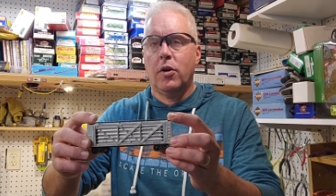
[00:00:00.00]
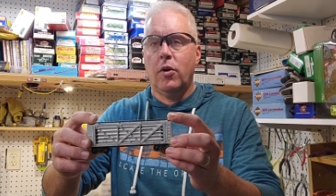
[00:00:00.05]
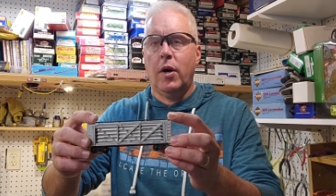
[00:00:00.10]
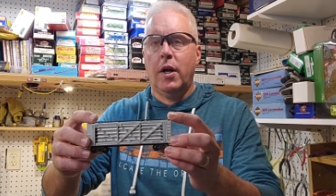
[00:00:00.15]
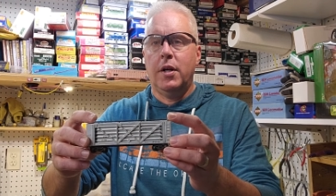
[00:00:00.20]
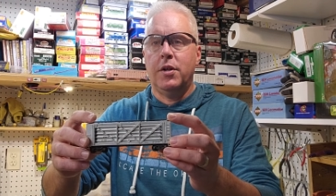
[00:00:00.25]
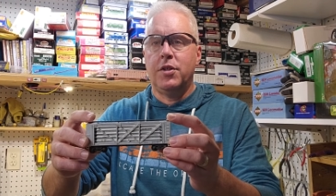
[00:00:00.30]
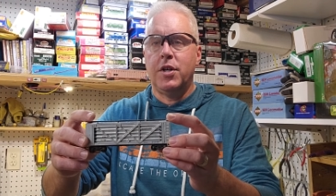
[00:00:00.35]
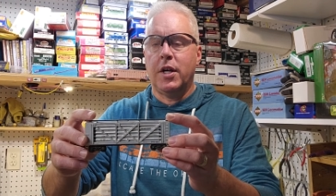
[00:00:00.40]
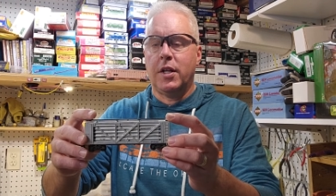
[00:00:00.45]
Go
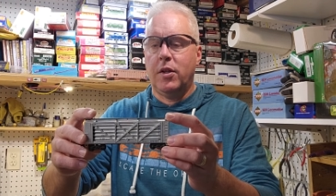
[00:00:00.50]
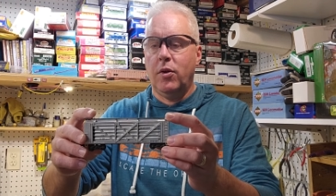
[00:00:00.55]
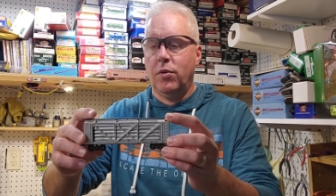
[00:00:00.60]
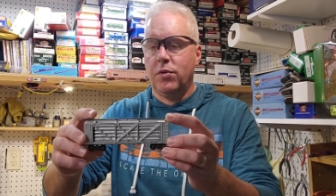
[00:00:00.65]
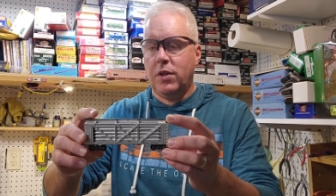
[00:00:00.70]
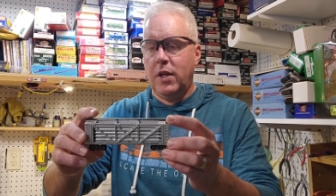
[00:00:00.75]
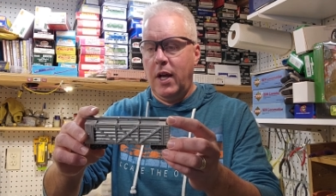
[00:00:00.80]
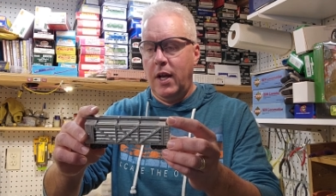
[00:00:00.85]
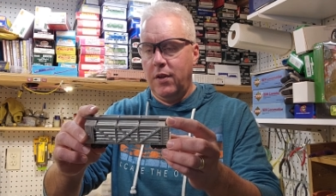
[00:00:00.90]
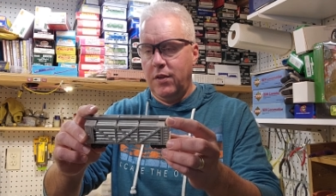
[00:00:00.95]
ahead and check
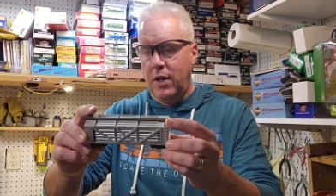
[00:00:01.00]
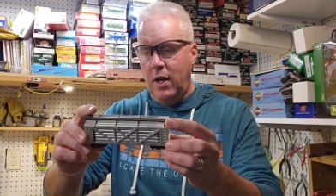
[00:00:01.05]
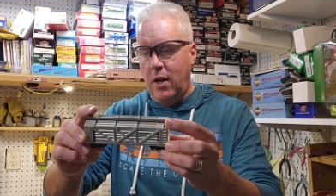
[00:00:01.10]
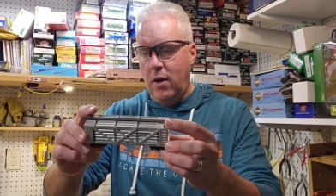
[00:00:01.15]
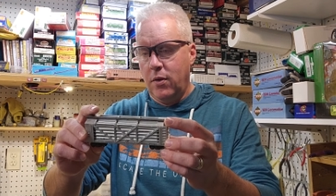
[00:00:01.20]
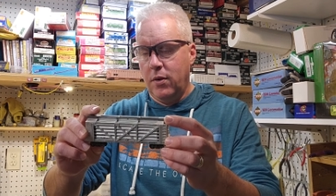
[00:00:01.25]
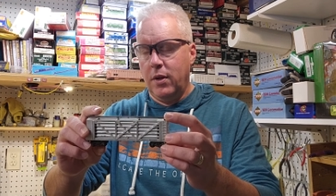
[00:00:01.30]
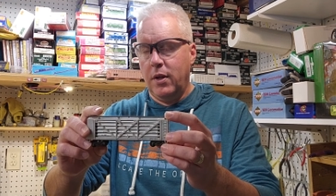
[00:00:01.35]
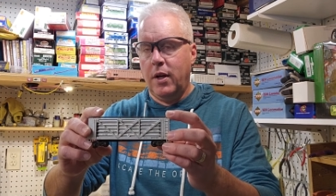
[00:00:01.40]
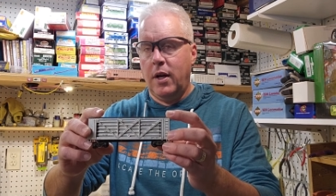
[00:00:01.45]
those guys
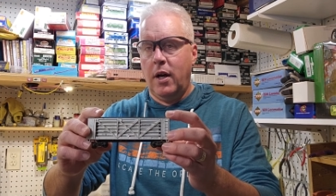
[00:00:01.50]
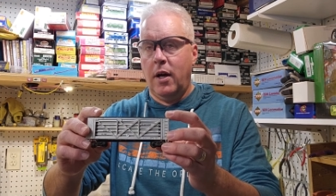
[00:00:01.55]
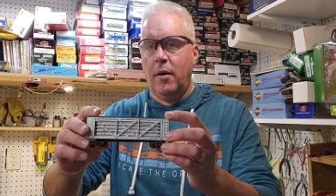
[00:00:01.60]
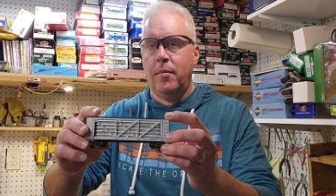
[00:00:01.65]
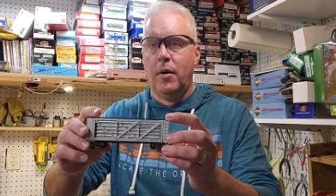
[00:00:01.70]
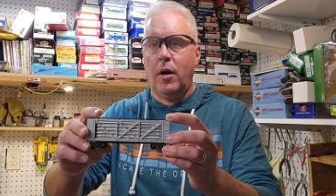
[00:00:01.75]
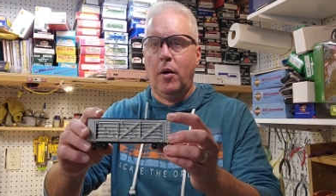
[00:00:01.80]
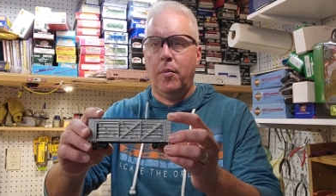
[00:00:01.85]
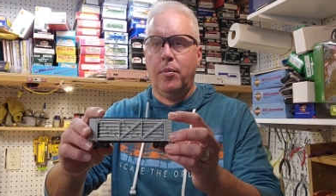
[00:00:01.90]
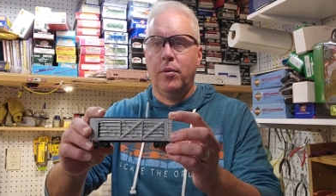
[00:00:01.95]
out.
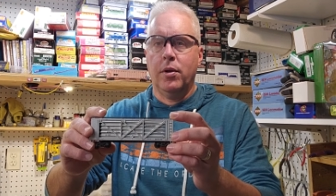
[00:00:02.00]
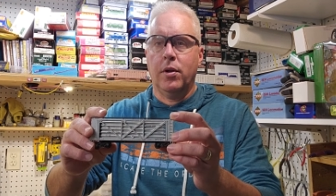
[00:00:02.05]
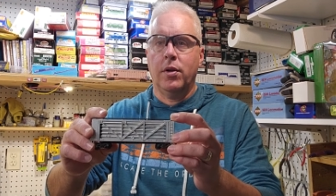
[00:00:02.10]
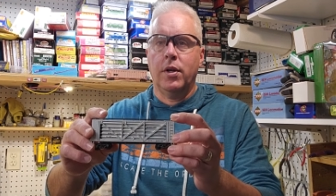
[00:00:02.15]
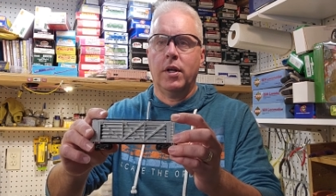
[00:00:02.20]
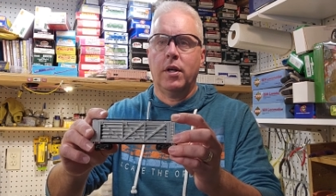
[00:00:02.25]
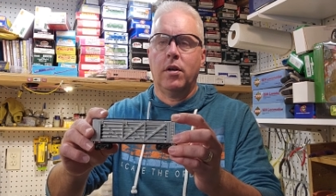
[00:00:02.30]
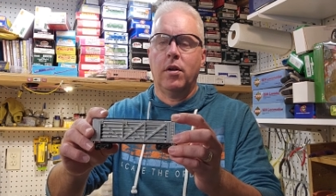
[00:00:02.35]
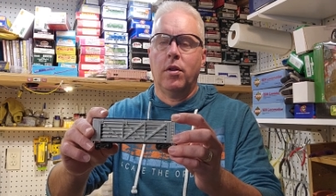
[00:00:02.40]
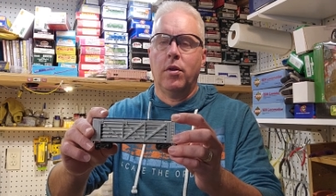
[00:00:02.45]
Um, I'll put a
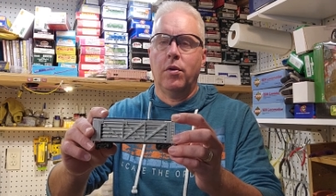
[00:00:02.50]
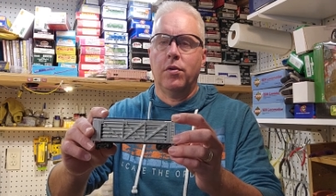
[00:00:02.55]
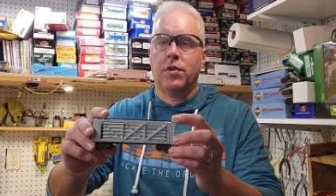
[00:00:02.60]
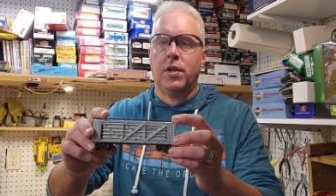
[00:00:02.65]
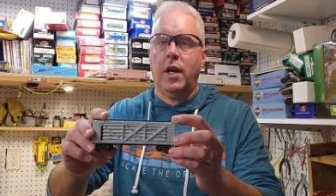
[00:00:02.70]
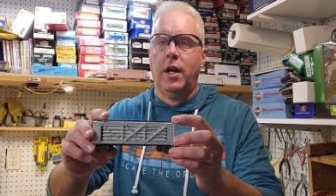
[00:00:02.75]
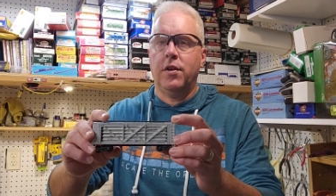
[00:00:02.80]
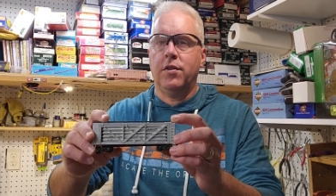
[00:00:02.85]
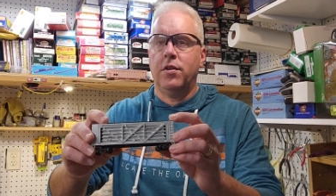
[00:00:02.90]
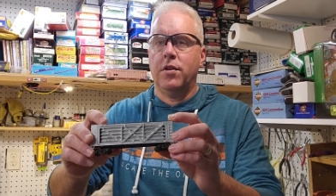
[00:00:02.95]
link to those
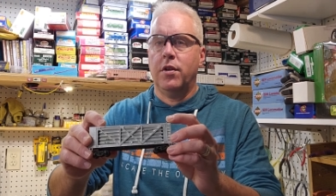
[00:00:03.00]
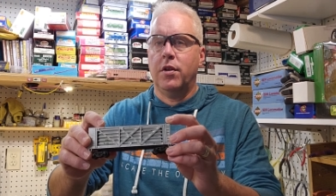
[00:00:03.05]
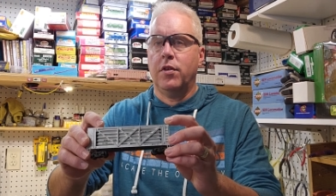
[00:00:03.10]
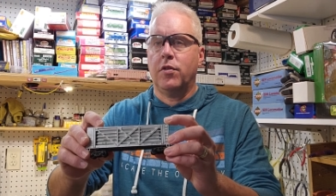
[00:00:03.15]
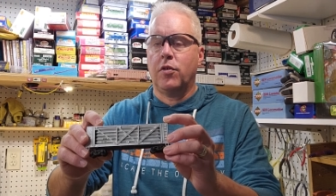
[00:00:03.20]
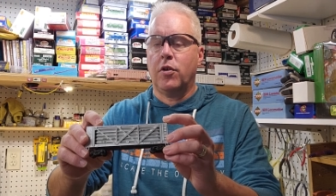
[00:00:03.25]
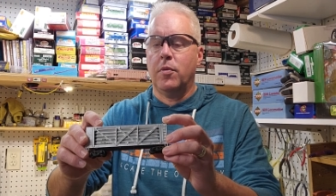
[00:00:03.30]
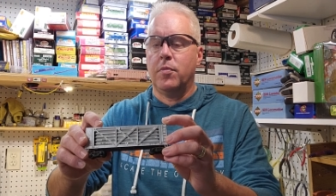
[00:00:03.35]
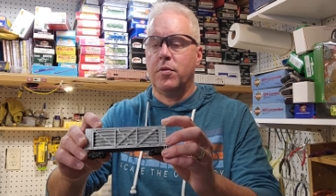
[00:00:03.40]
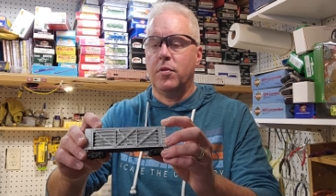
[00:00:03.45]
guys in the
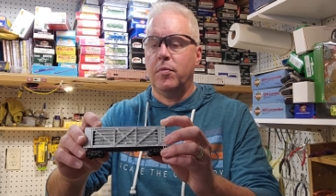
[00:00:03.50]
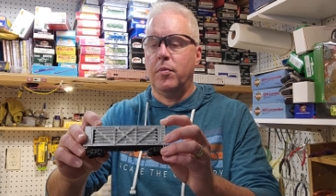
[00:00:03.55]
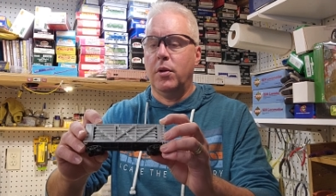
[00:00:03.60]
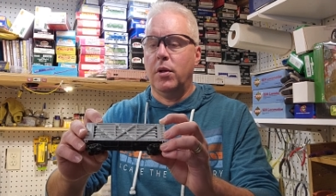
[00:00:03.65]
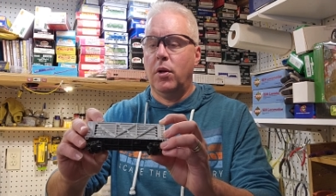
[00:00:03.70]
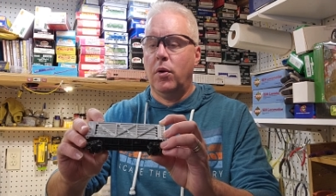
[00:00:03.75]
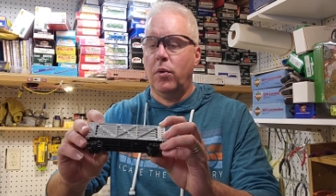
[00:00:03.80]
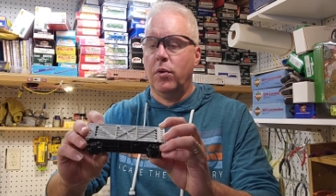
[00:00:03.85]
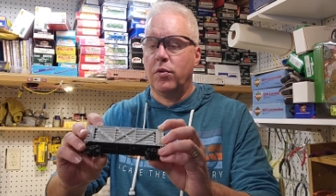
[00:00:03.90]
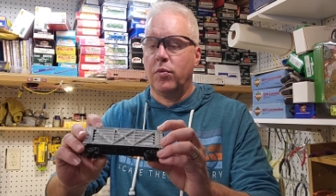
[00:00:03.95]
description
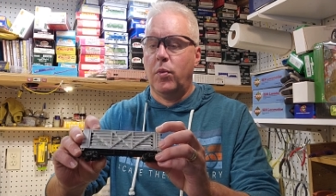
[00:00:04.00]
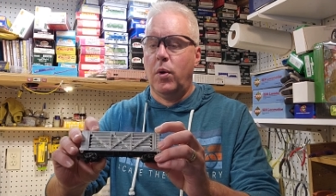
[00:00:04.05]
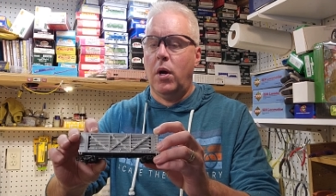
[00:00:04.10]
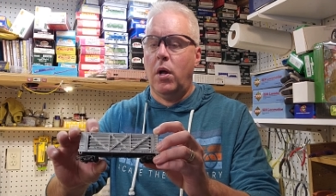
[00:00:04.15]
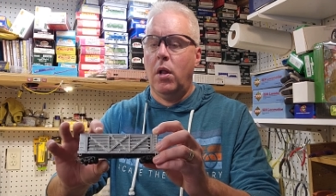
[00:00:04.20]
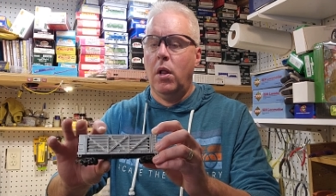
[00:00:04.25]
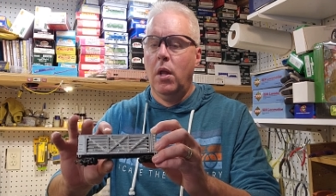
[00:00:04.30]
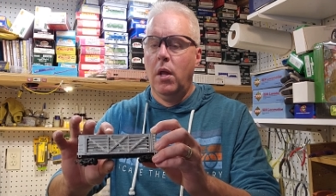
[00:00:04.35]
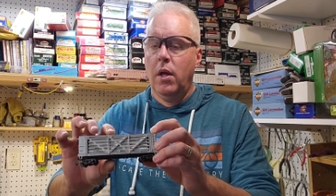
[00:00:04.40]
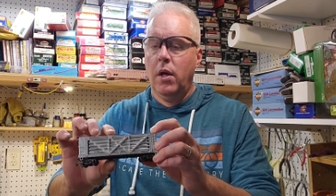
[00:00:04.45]
below as
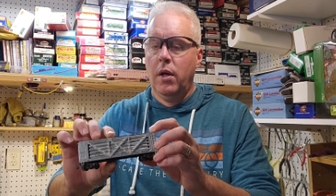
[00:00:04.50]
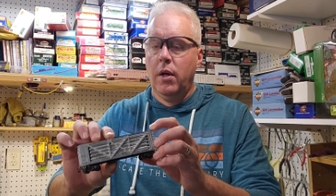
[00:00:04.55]
well.